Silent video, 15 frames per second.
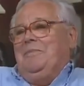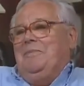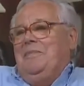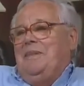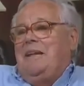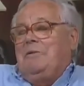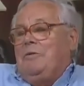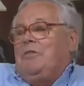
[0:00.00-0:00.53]

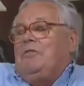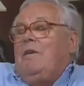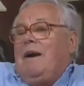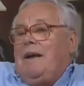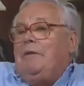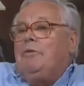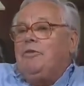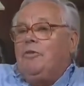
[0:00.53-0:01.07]
That was why
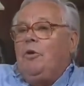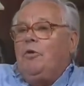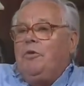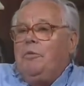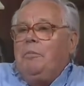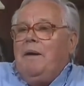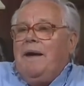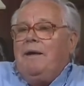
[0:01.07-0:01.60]
he was
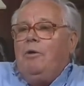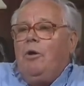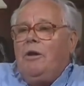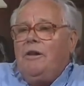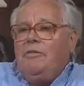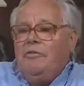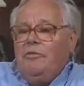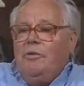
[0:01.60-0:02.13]
occupying
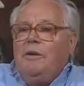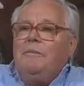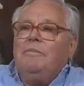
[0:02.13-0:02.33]
Holland for.